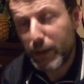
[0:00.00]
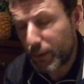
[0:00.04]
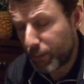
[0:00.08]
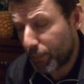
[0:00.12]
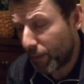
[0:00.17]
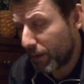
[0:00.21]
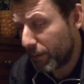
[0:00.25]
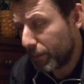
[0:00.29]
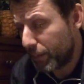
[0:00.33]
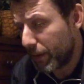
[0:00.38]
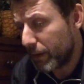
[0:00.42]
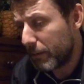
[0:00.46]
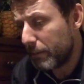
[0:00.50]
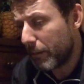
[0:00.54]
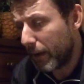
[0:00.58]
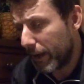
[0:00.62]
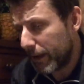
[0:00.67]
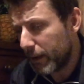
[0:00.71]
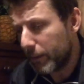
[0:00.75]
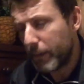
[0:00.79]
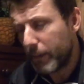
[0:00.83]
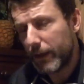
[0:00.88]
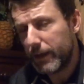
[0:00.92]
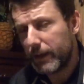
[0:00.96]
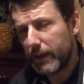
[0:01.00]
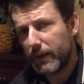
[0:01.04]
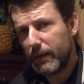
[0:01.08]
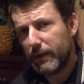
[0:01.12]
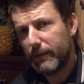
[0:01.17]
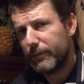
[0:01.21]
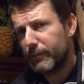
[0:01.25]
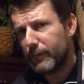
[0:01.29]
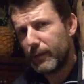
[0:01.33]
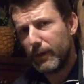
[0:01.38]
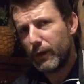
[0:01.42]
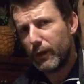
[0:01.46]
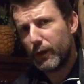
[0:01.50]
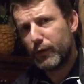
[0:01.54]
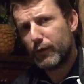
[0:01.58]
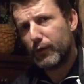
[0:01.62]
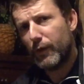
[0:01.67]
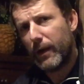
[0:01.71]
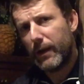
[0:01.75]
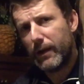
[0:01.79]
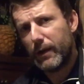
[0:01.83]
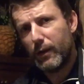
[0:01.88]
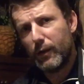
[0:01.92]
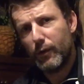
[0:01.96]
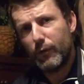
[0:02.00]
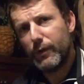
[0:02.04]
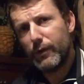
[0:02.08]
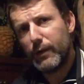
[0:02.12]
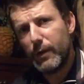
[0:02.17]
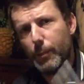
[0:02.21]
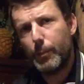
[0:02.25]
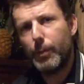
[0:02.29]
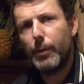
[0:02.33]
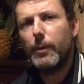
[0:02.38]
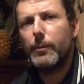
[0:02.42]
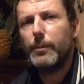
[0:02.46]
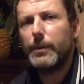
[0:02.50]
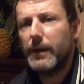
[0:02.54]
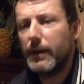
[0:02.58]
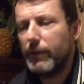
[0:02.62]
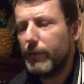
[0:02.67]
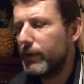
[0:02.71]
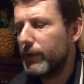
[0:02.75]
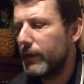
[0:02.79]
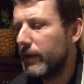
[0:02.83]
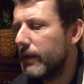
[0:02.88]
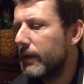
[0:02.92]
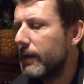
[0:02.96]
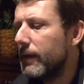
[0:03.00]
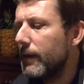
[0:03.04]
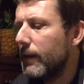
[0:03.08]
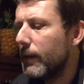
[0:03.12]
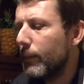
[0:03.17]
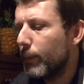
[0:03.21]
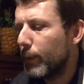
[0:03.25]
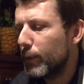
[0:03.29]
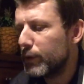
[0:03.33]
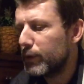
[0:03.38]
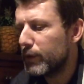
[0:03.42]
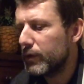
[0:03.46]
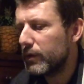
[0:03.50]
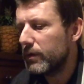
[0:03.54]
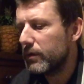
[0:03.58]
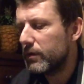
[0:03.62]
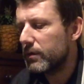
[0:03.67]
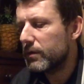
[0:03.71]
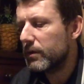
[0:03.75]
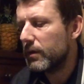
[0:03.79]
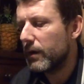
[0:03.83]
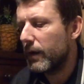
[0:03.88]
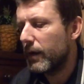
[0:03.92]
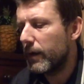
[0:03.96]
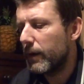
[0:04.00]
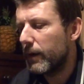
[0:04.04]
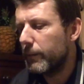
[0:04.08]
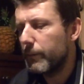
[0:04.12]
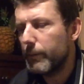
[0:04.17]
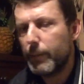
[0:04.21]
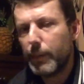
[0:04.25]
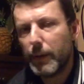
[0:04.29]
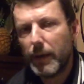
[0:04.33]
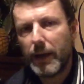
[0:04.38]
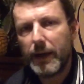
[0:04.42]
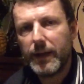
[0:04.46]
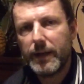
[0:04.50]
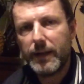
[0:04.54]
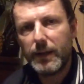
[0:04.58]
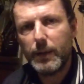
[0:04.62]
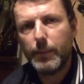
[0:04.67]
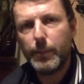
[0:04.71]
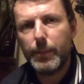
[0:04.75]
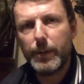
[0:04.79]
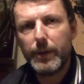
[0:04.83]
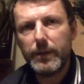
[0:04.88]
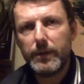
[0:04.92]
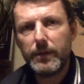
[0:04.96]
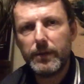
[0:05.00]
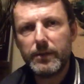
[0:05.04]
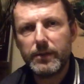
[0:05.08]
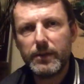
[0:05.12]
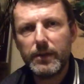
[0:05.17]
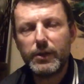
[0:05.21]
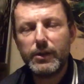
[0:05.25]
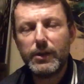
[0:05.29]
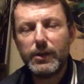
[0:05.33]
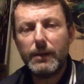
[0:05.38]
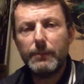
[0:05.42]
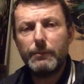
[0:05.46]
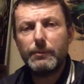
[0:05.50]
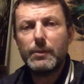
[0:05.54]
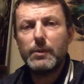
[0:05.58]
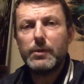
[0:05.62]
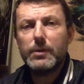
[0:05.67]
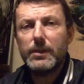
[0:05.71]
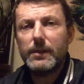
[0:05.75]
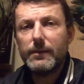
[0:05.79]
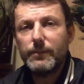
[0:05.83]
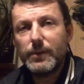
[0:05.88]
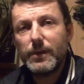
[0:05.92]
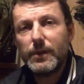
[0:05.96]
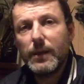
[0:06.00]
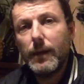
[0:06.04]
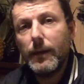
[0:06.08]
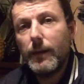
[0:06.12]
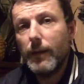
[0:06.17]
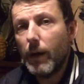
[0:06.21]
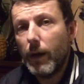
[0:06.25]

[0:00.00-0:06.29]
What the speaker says: She probably beat many men in the training or in the pub and everything, but she's playing in the PDC Championships.